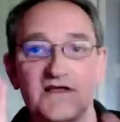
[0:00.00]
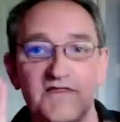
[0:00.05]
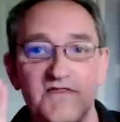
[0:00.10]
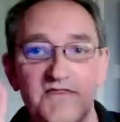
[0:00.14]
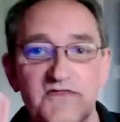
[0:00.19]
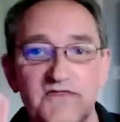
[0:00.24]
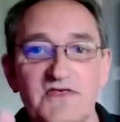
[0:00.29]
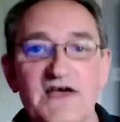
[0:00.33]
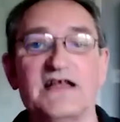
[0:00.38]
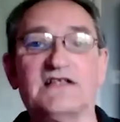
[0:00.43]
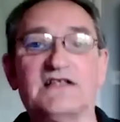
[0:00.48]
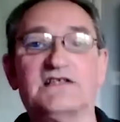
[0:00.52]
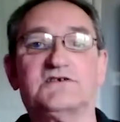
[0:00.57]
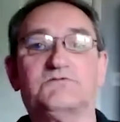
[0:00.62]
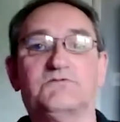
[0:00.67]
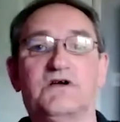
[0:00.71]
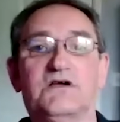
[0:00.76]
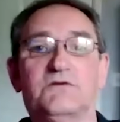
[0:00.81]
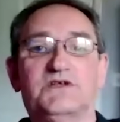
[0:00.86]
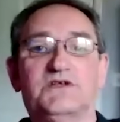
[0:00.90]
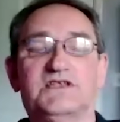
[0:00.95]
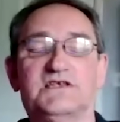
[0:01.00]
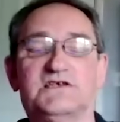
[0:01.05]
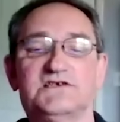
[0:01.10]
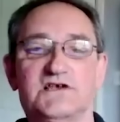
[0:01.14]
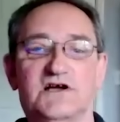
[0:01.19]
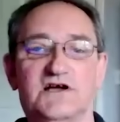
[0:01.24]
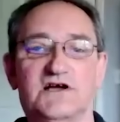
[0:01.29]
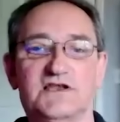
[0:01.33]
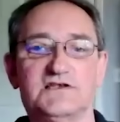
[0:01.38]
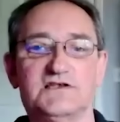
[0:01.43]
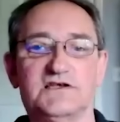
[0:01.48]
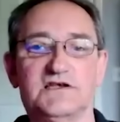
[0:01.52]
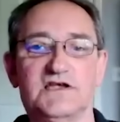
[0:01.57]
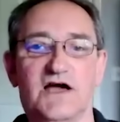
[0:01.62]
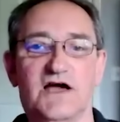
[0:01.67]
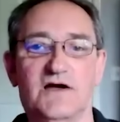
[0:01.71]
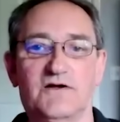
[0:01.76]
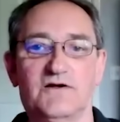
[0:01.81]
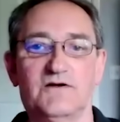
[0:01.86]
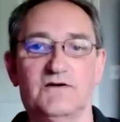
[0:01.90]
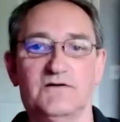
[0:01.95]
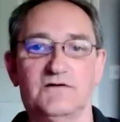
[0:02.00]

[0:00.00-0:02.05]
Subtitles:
And that's where we decided to go.